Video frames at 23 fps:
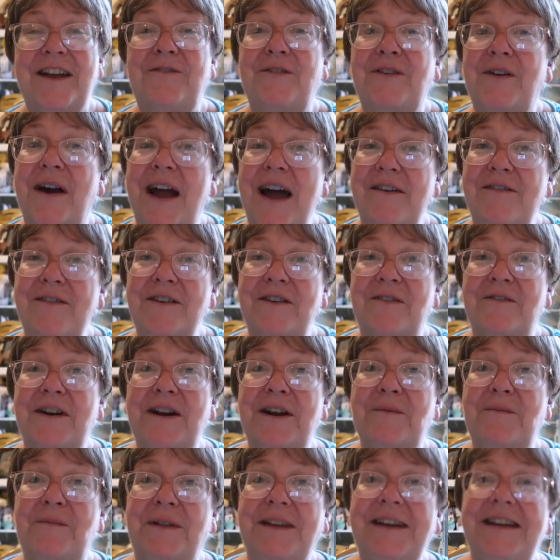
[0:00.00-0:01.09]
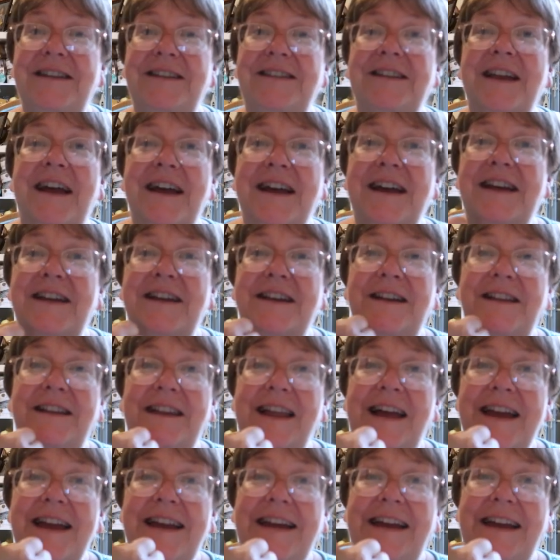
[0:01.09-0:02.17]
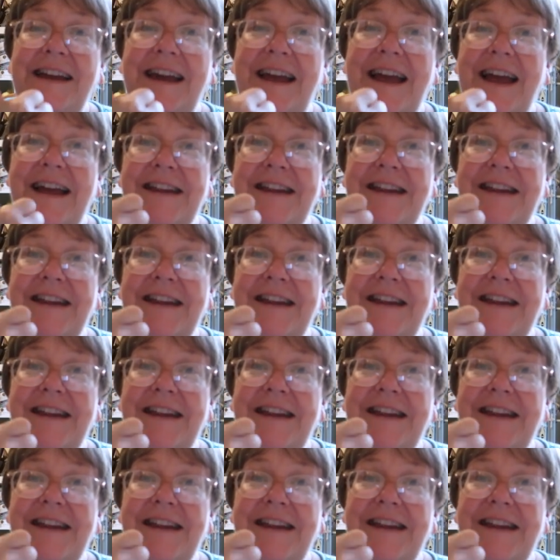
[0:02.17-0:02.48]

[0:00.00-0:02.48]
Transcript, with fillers: If you haven't already, please like